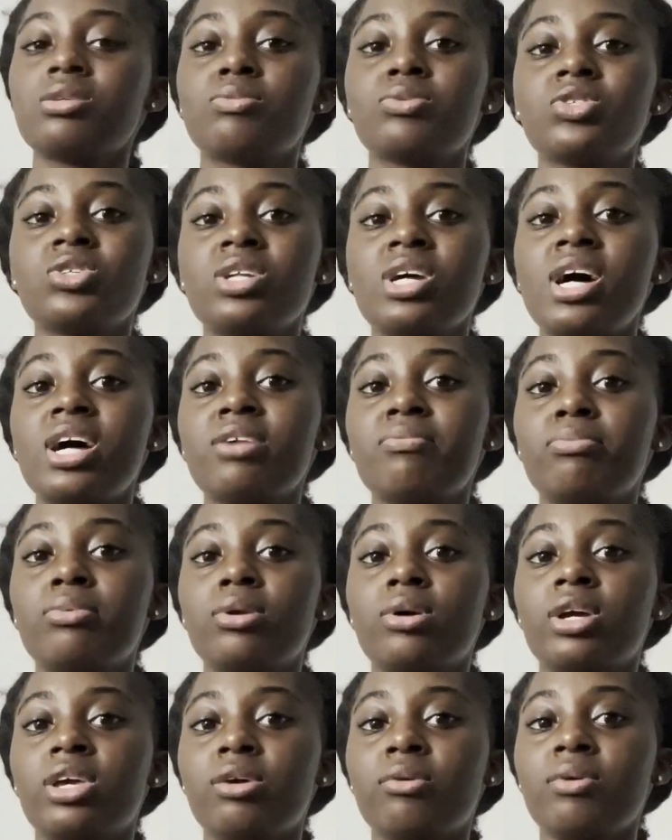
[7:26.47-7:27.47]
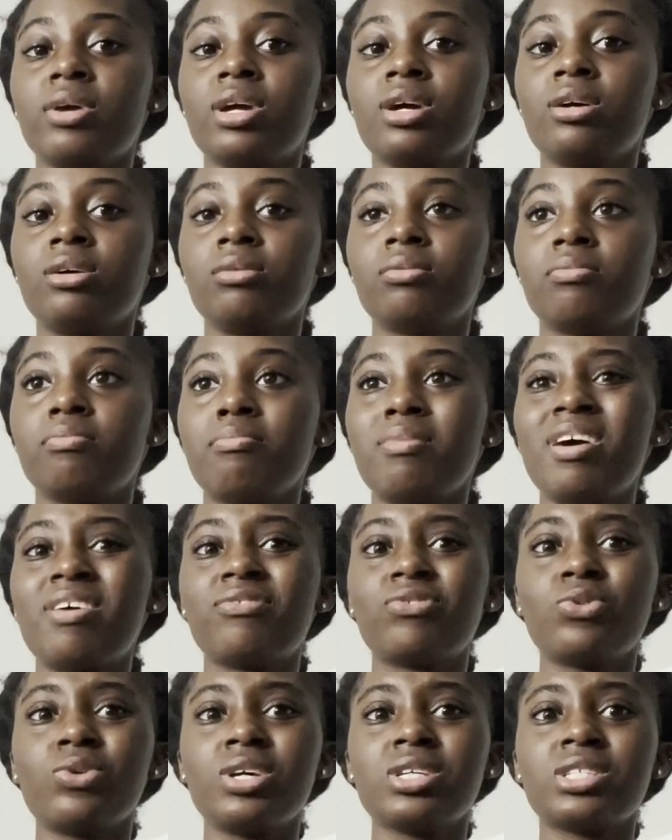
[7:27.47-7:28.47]
Should I have a plucky wig? May I
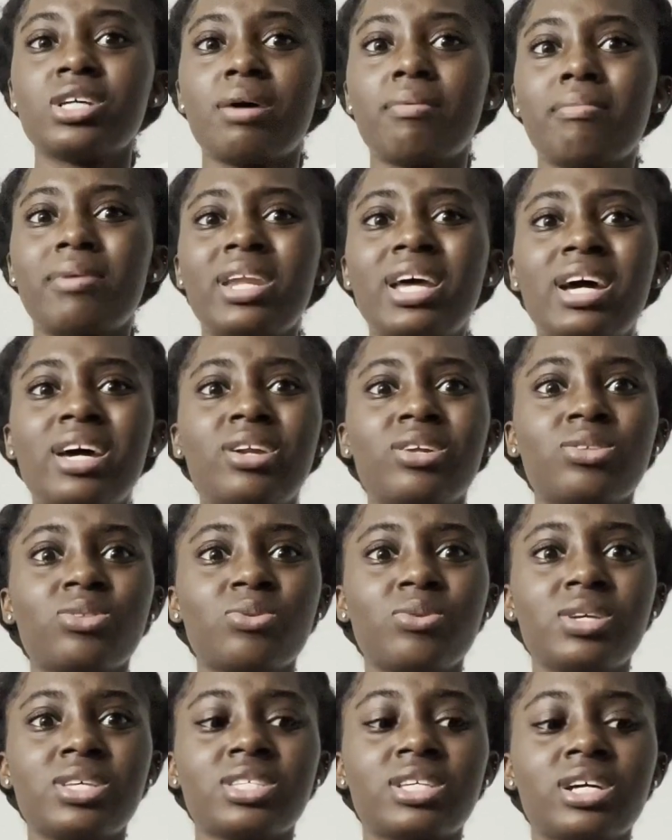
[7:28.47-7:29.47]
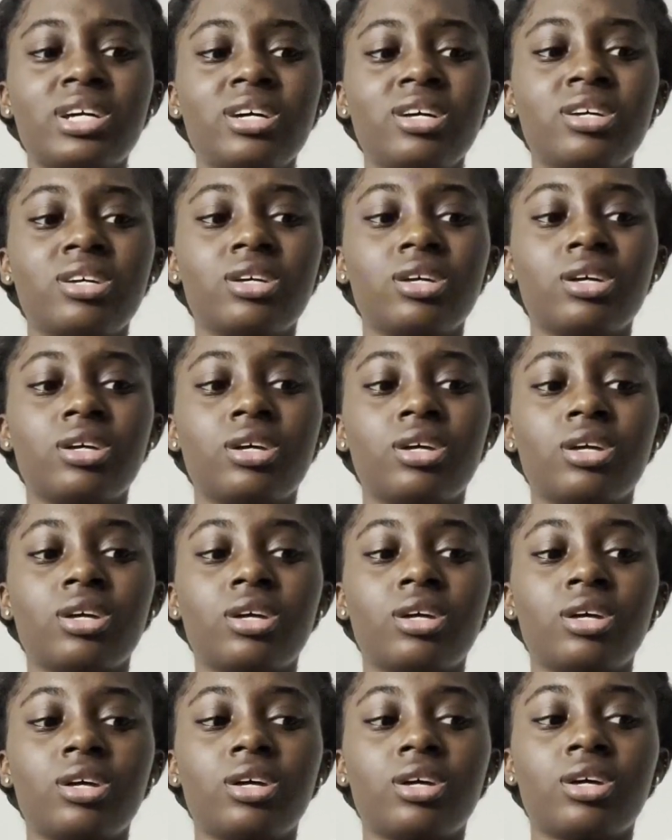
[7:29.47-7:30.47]
have tweezer? May I not have a tweezer?
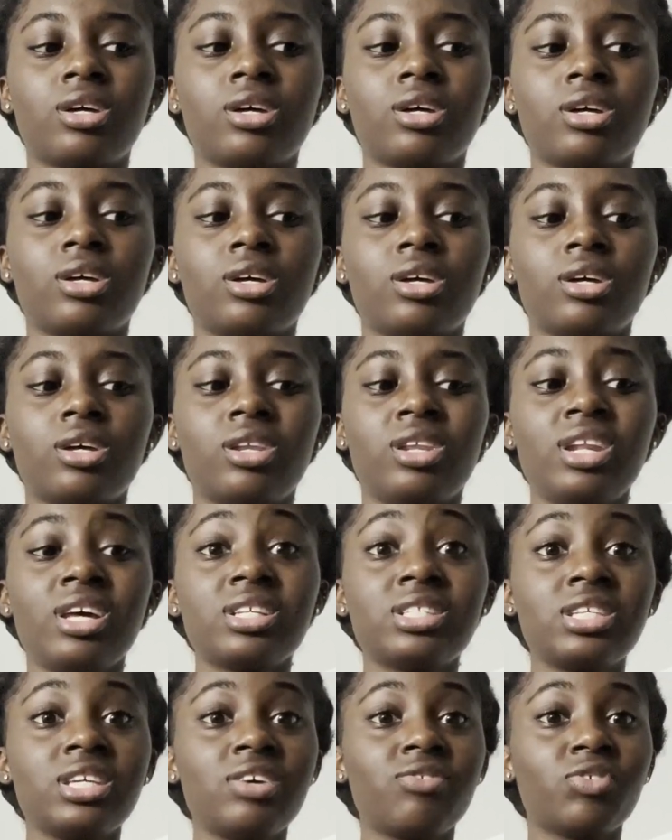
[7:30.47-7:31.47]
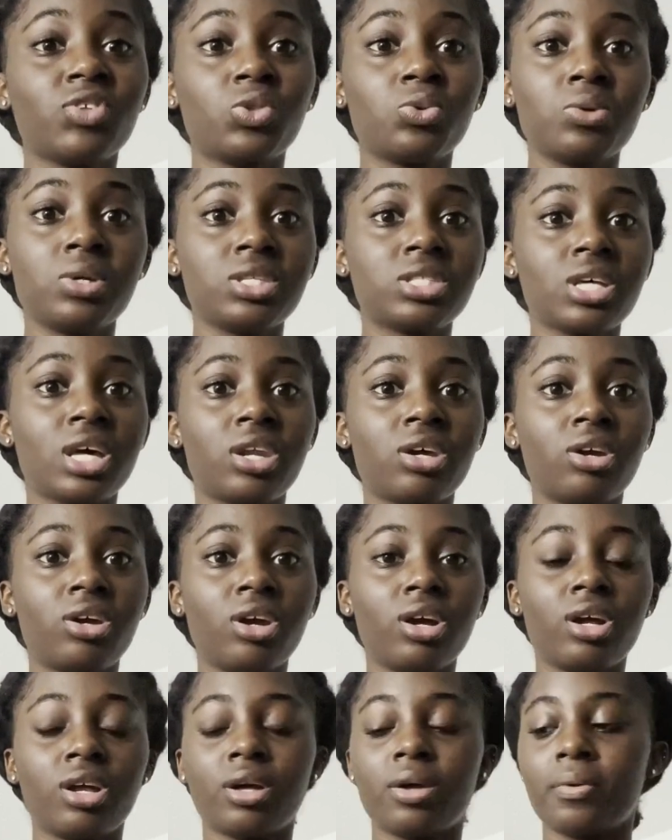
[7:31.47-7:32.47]
Not even tweezer, the
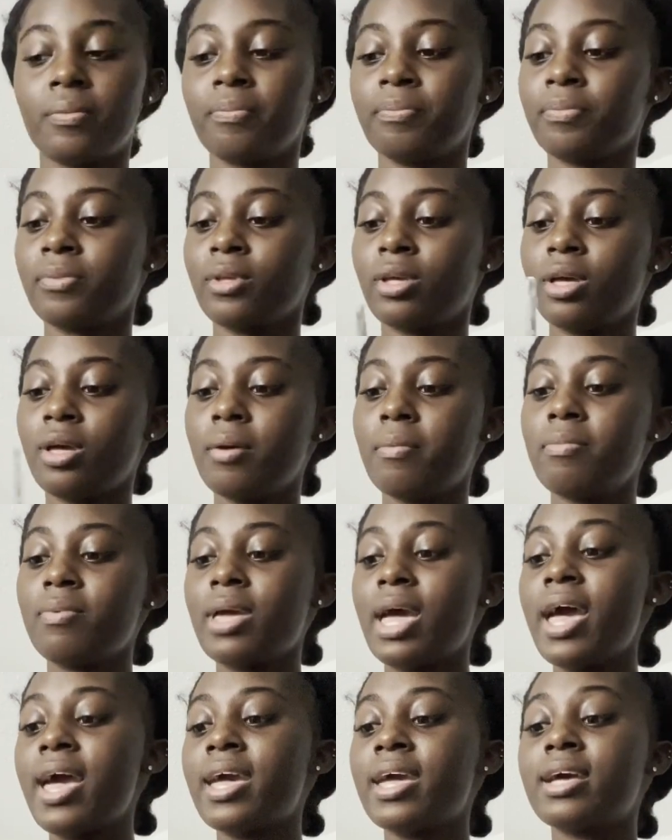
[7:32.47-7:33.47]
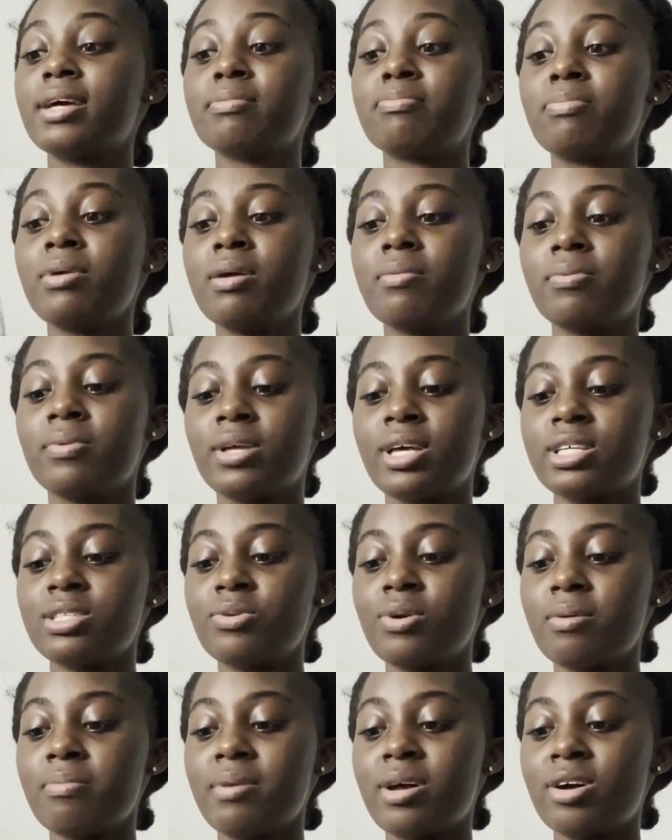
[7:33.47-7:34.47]
girl. Yeah, people, yeah,
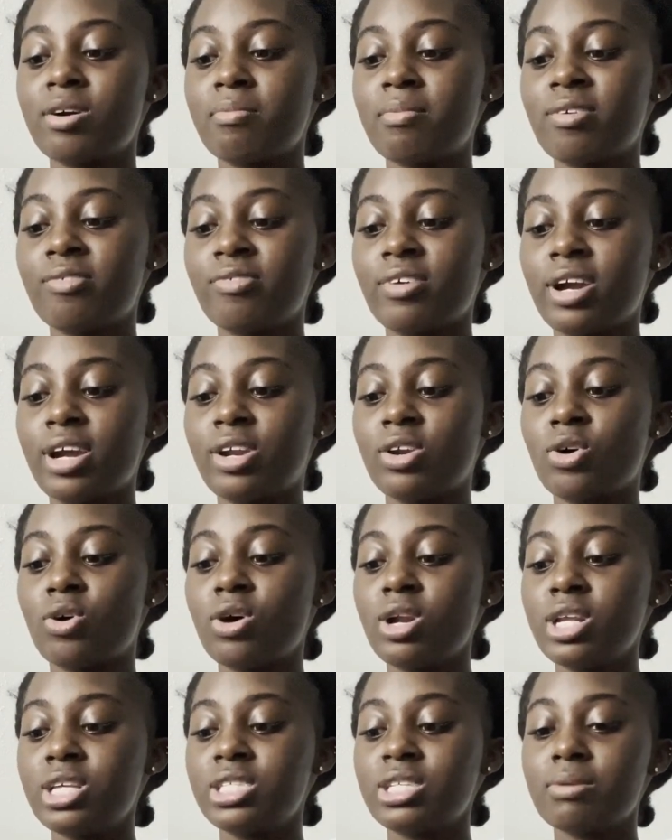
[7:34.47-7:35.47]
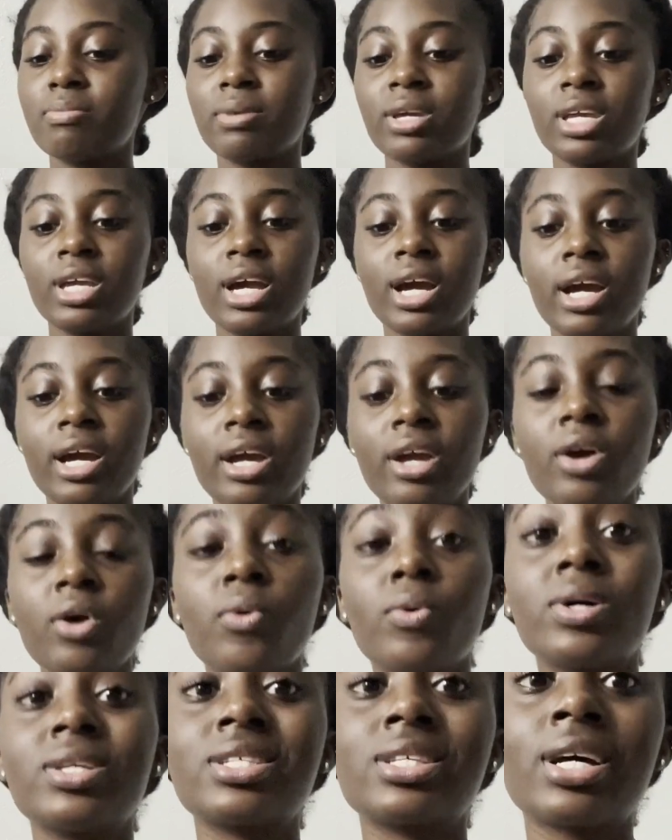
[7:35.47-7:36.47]
so when I come and find, the only thing I carry
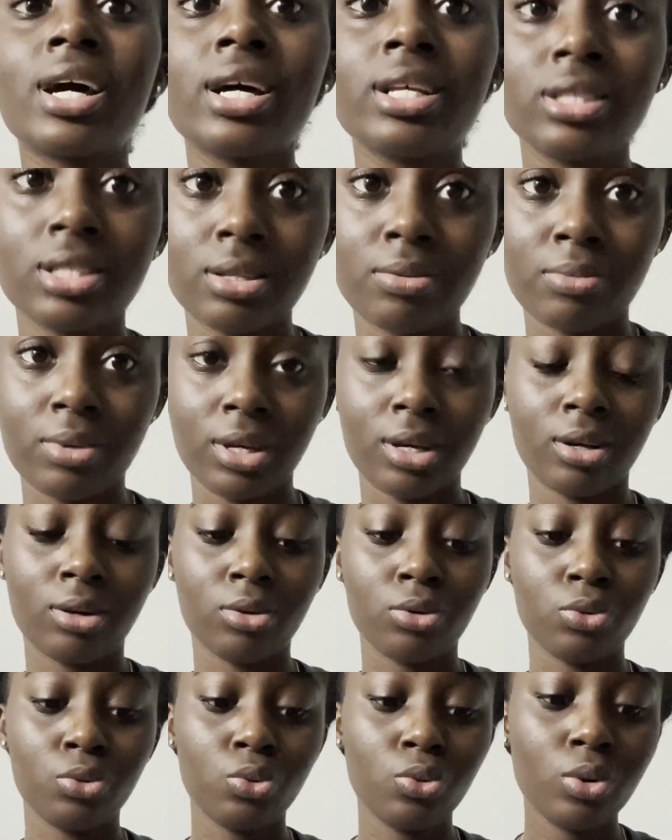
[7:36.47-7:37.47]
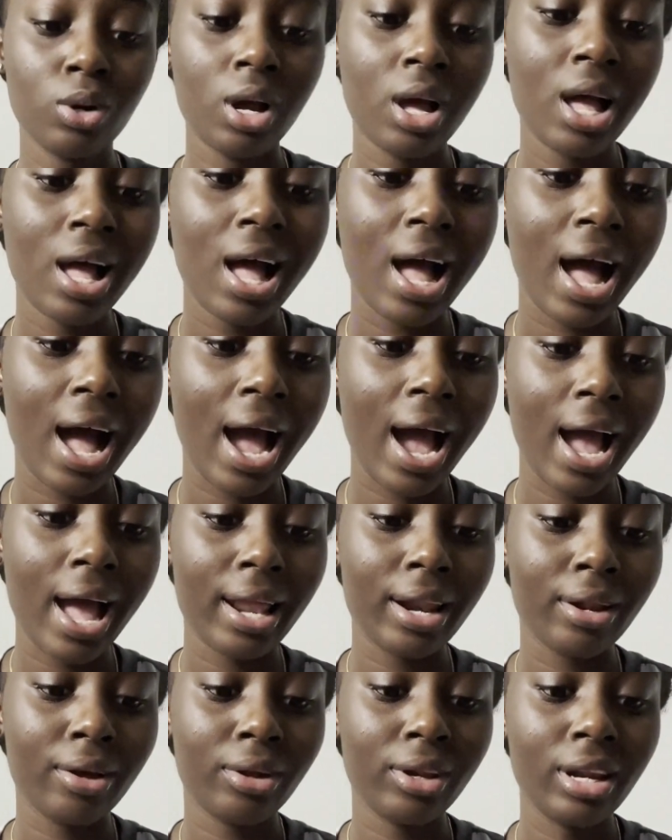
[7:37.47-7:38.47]
was got to be glue
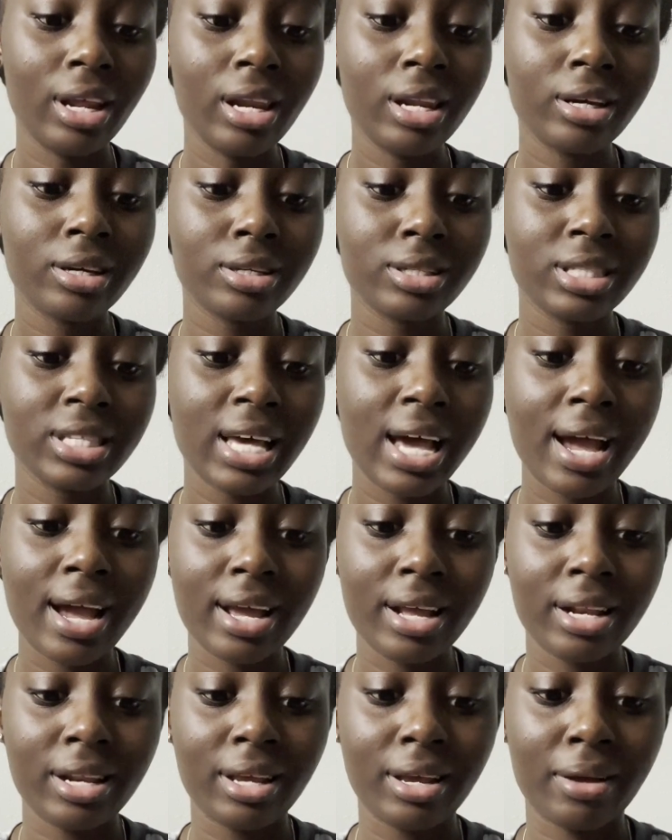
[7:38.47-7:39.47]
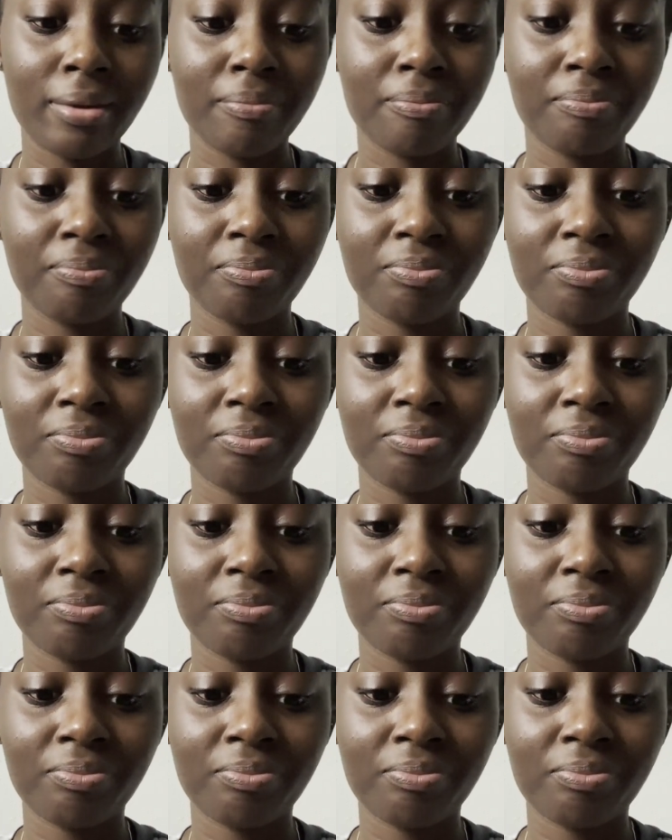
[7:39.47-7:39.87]
and the little tiny,